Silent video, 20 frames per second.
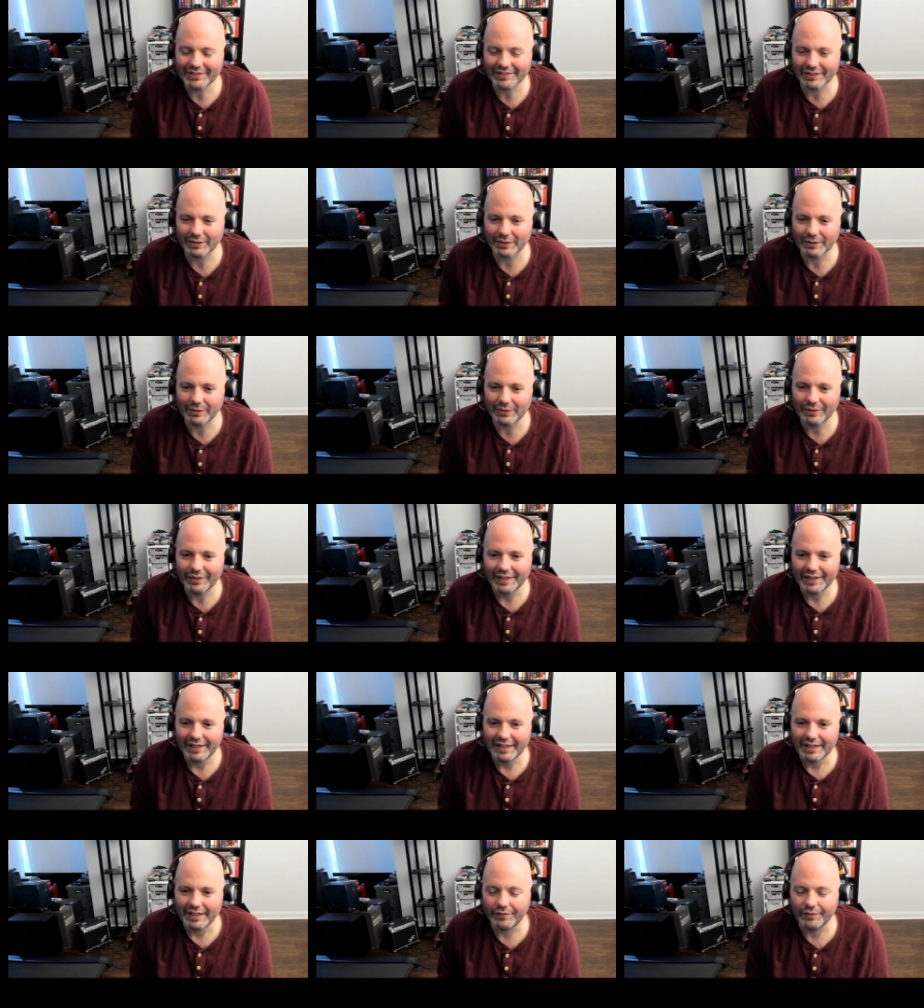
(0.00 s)
So
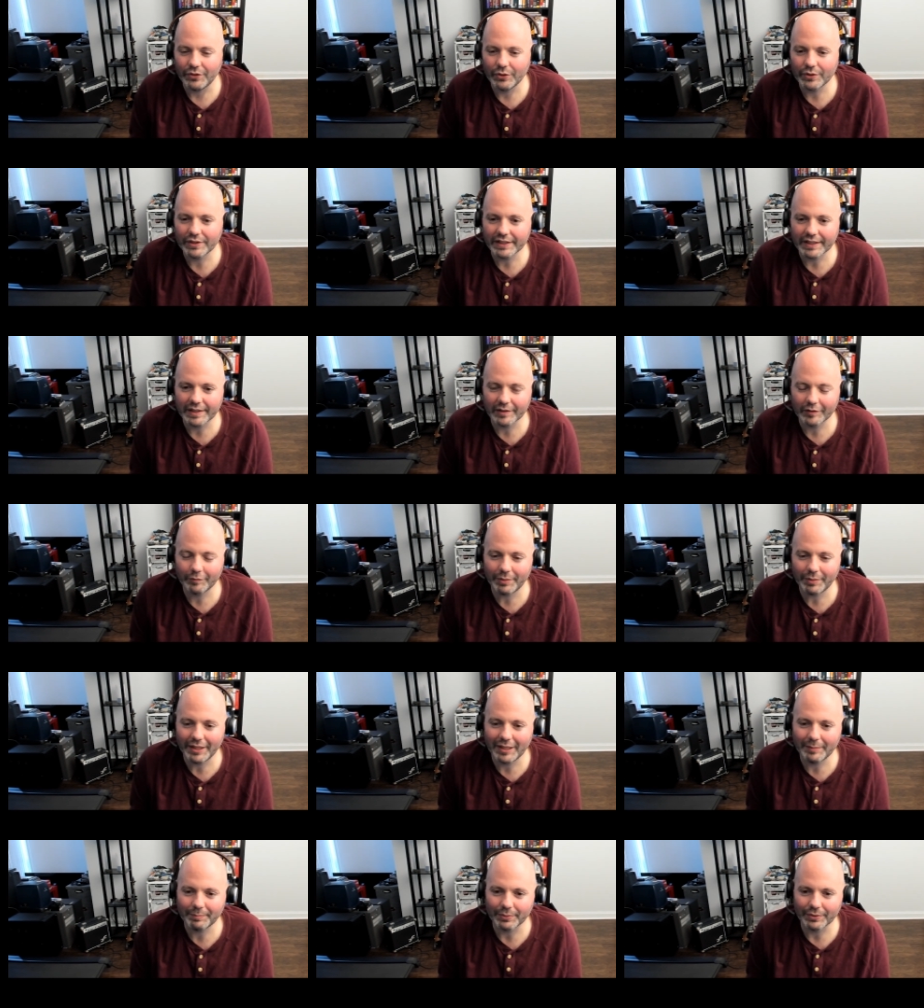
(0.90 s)
if you can
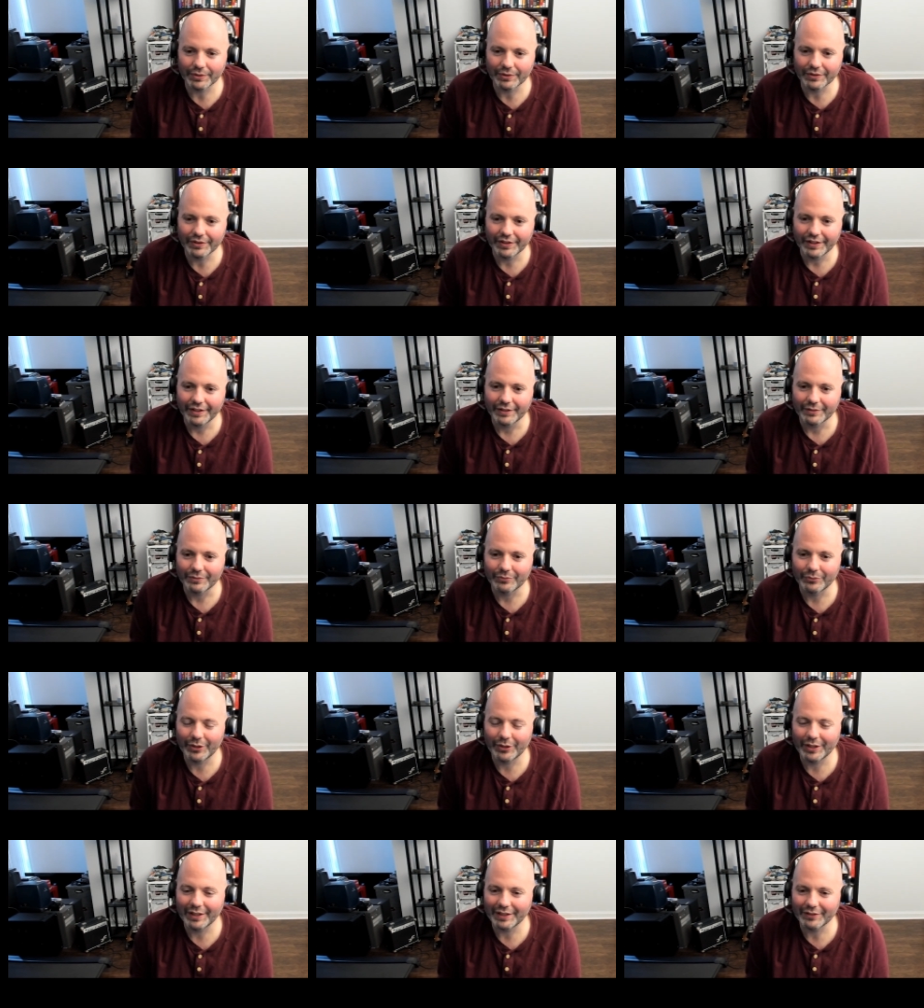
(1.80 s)
give people
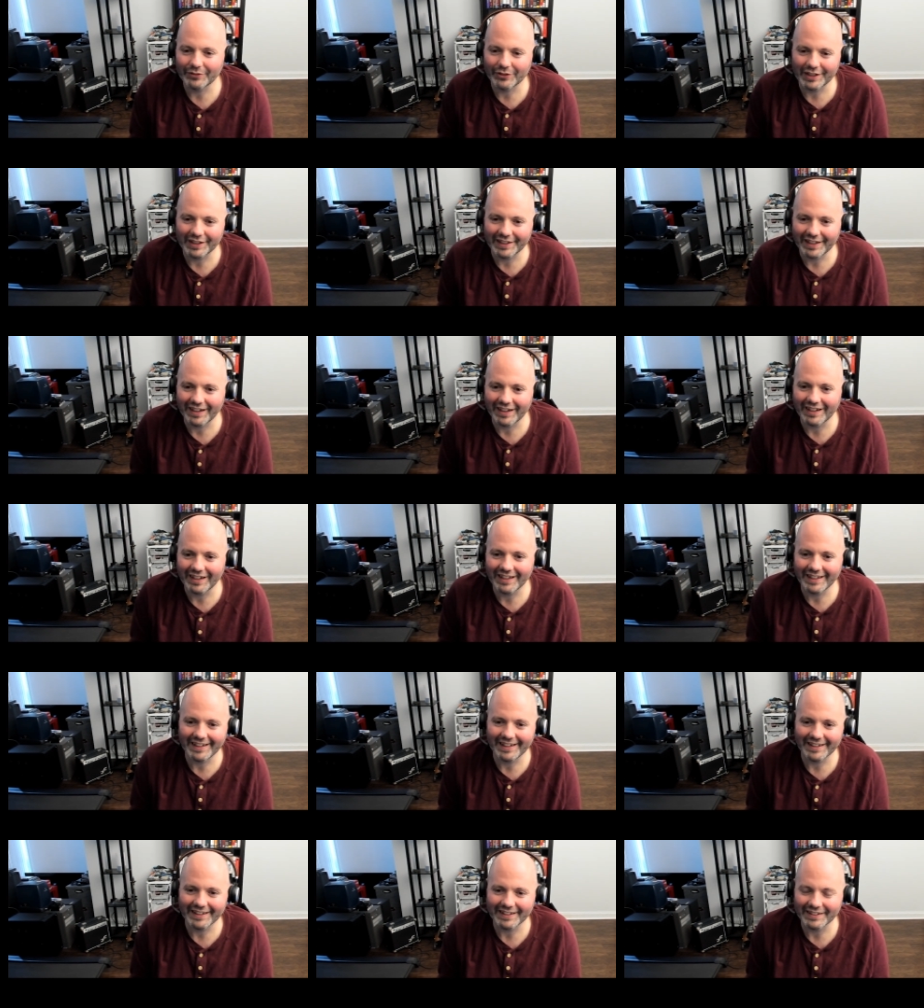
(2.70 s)
really, really
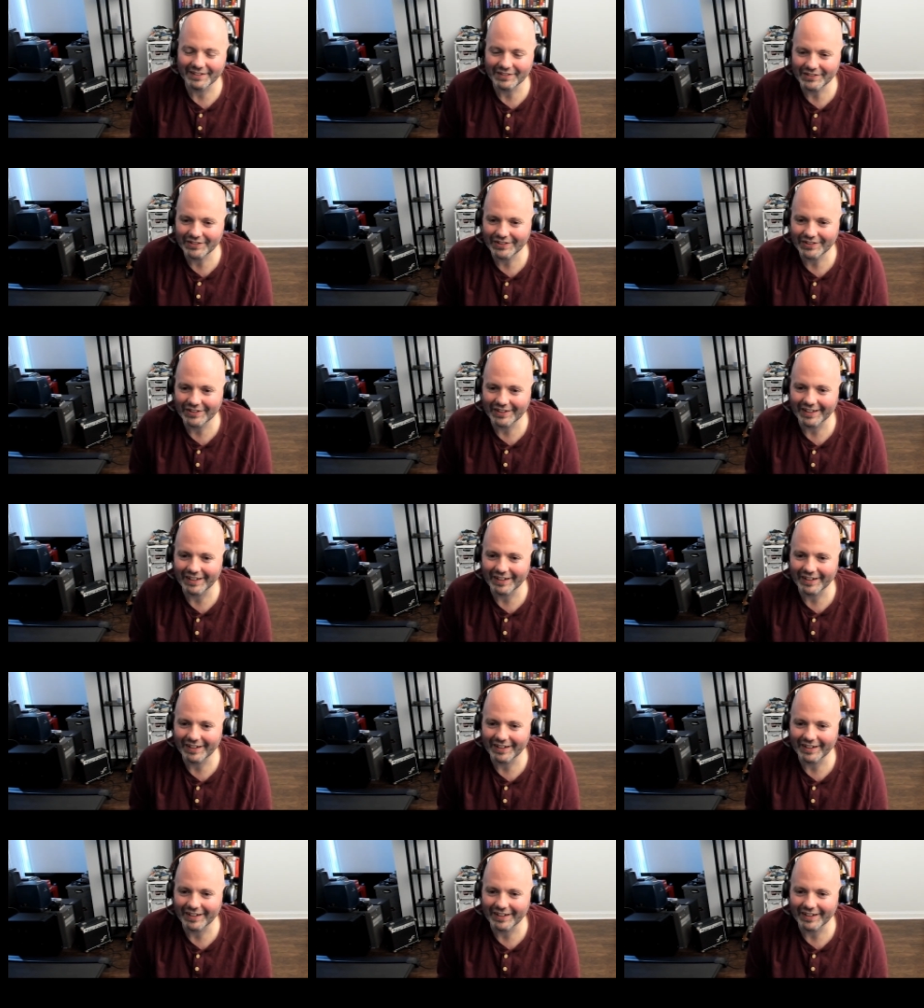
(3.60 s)
high-end